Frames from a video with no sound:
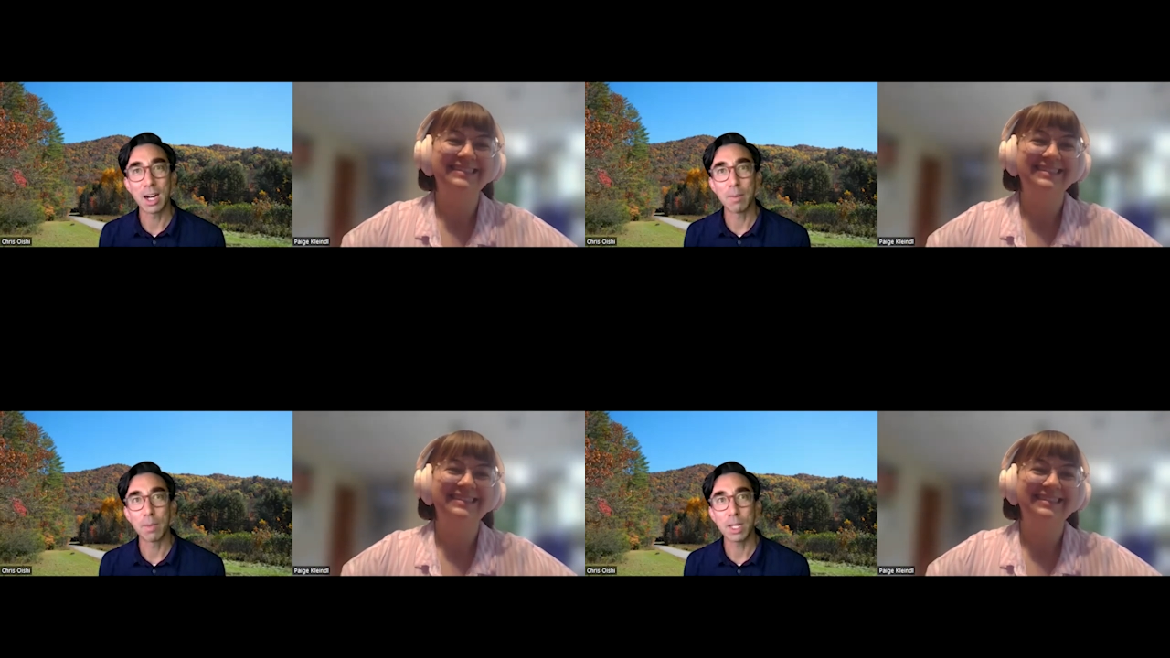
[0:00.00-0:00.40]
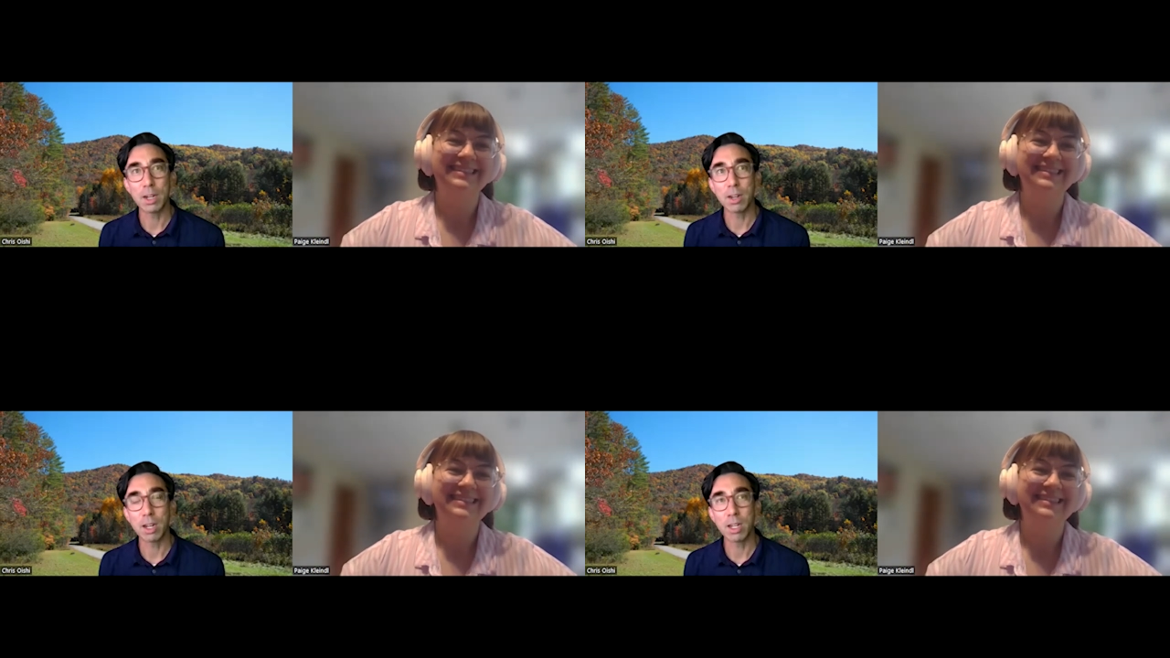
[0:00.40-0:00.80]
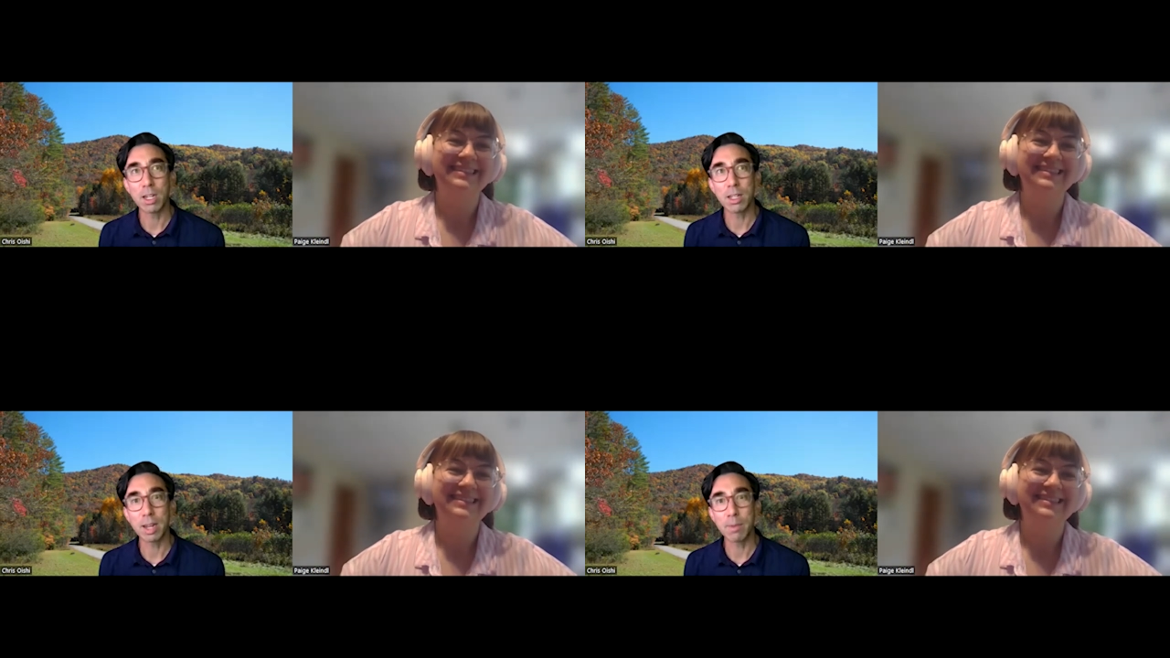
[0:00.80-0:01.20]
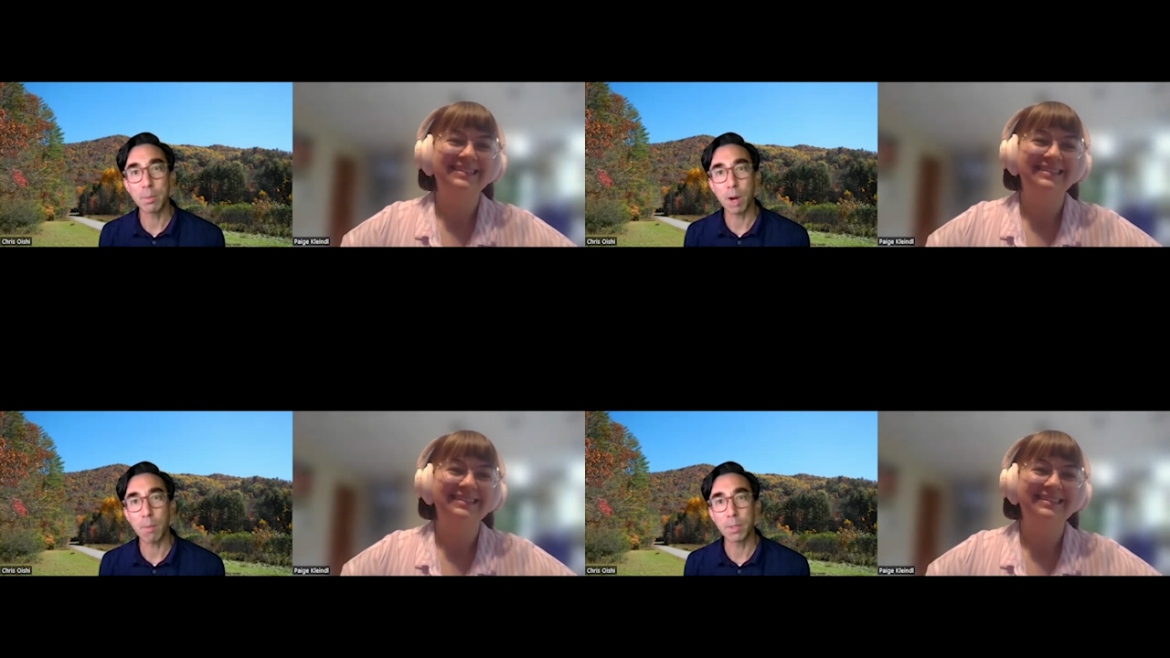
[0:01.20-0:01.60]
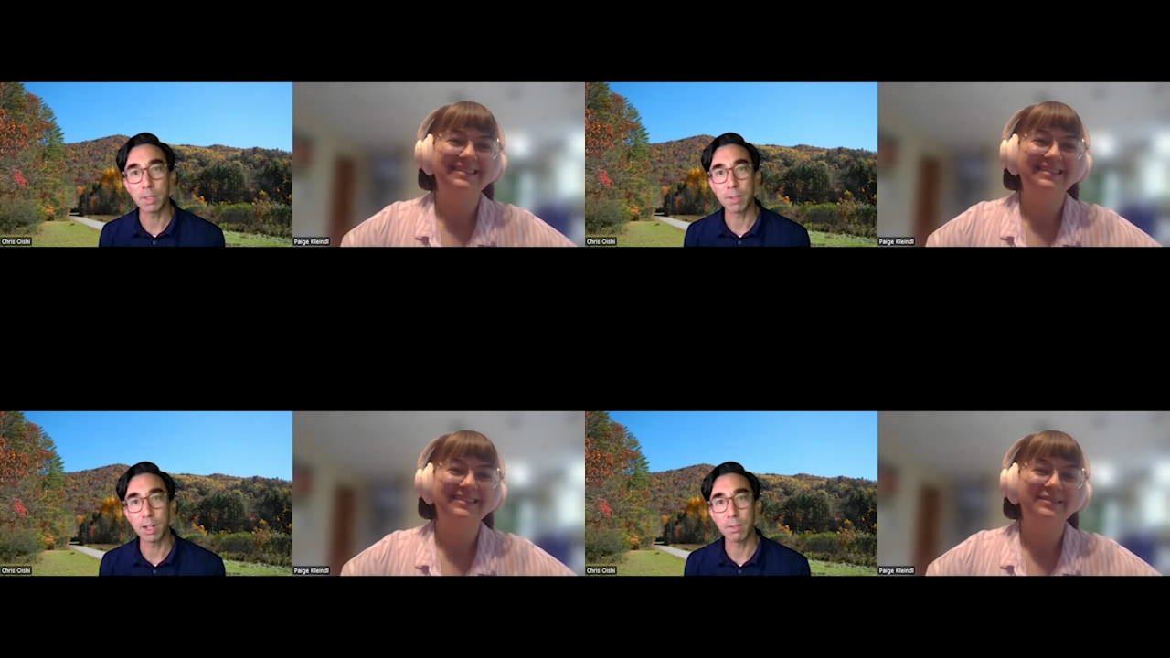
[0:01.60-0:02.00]
Speaker 1: um, you know types of
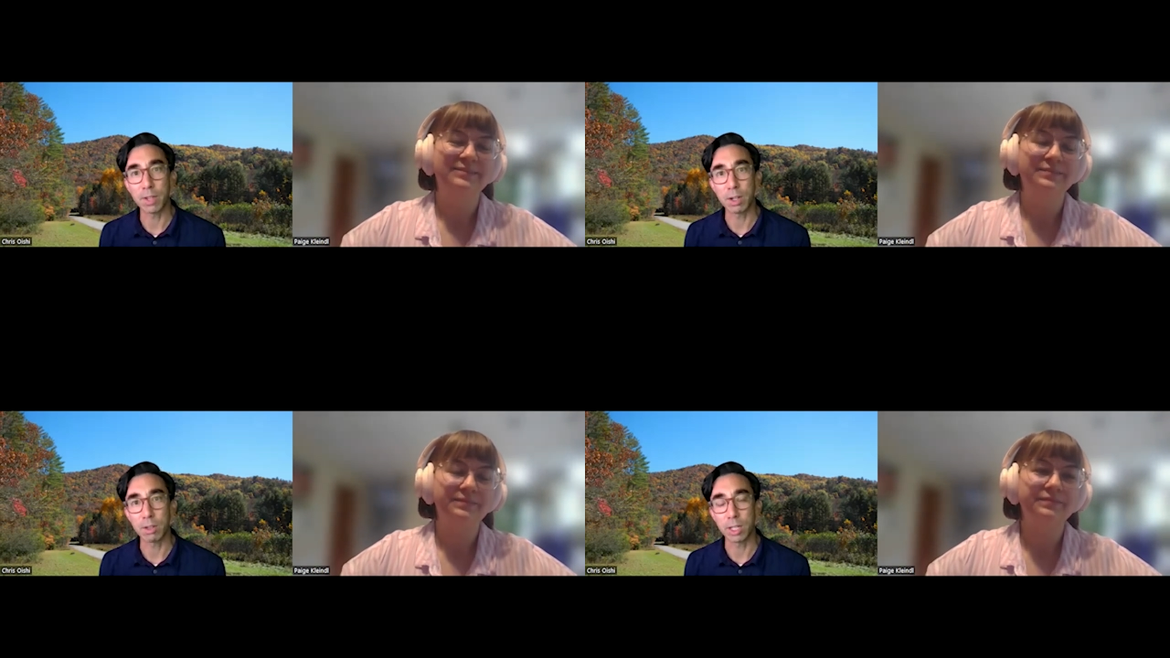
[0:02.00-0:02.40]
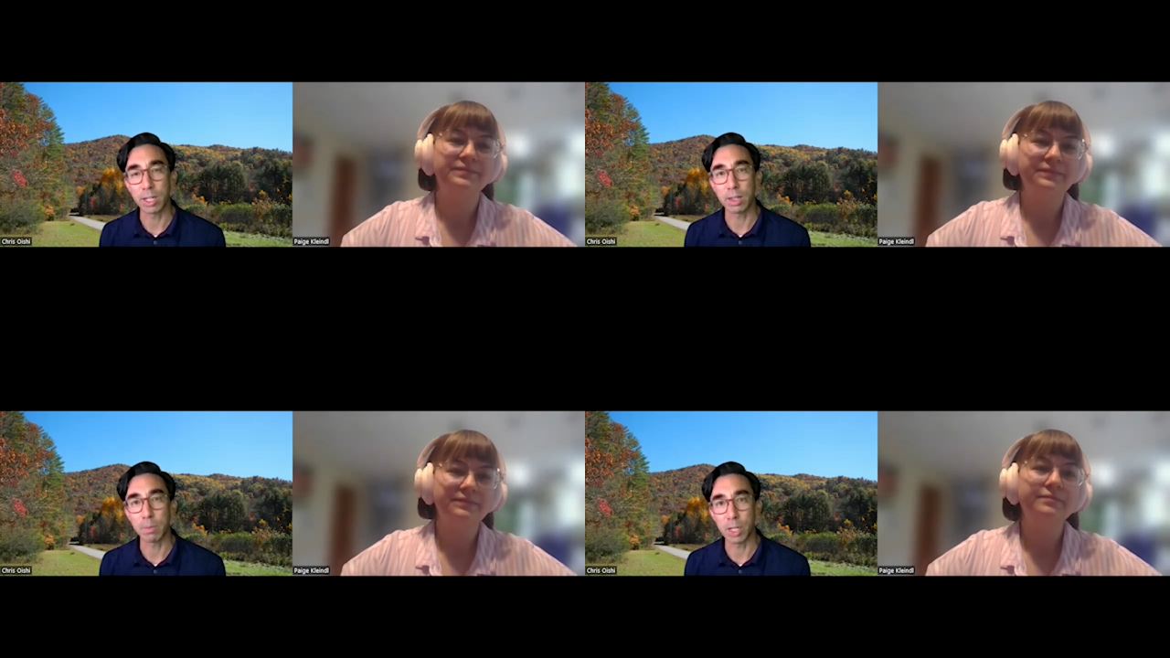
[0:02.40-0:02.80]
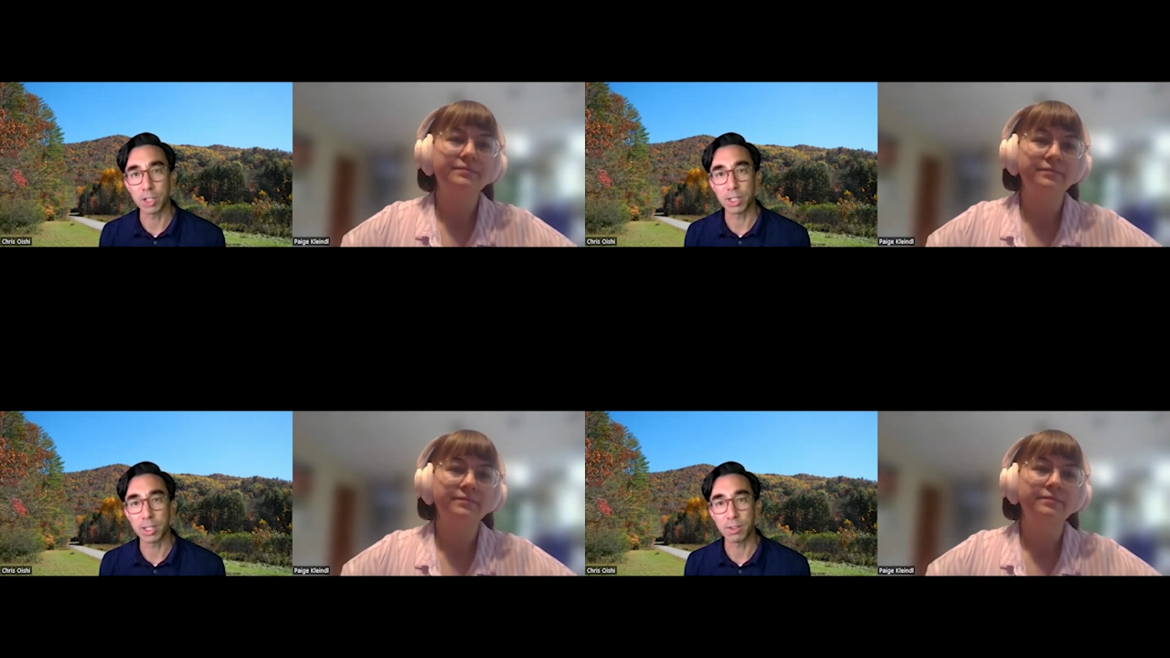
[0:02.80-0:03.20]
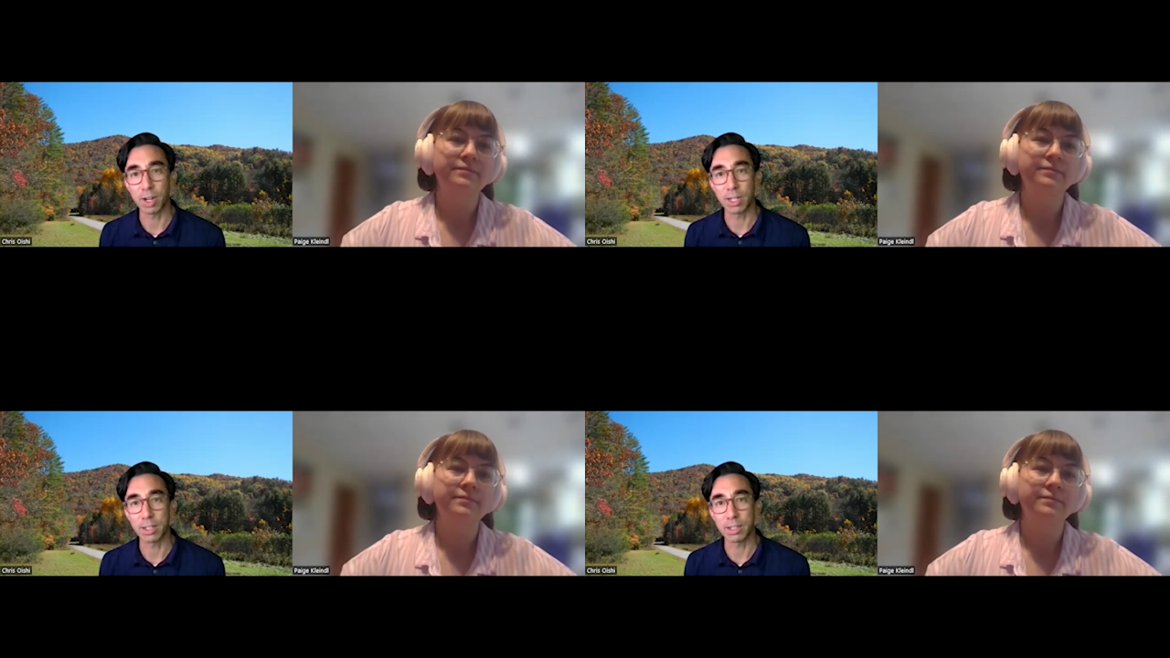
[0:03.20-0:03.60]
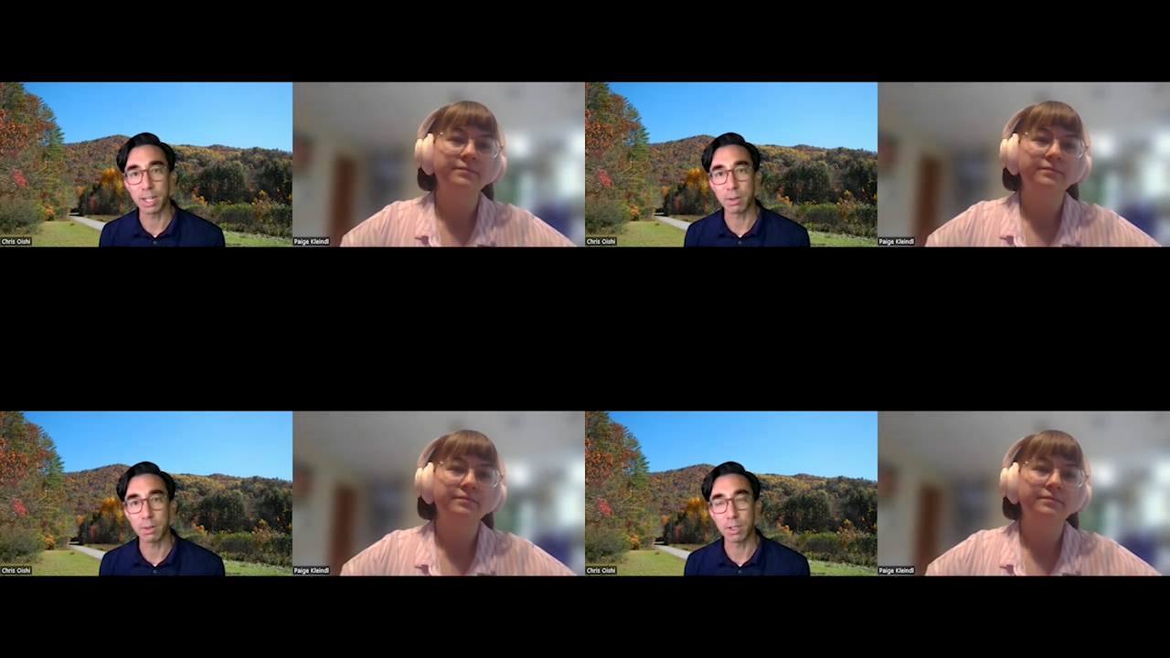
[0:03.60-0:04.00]
problems involve you know looking at the budget and trying to
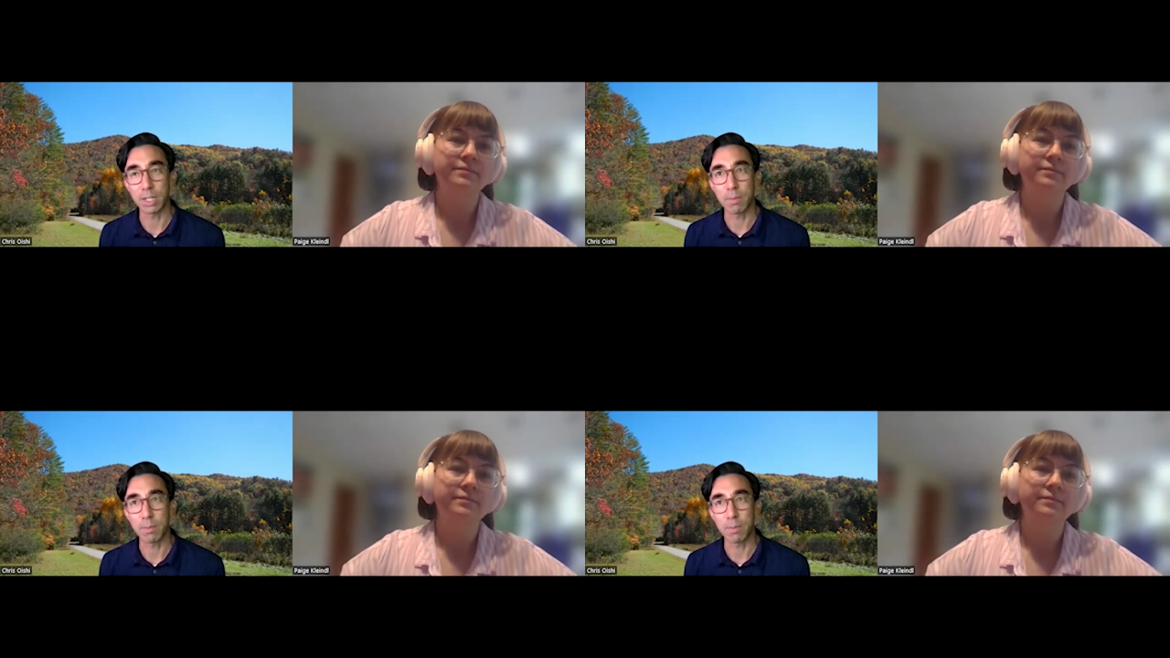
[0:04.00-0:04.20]
stay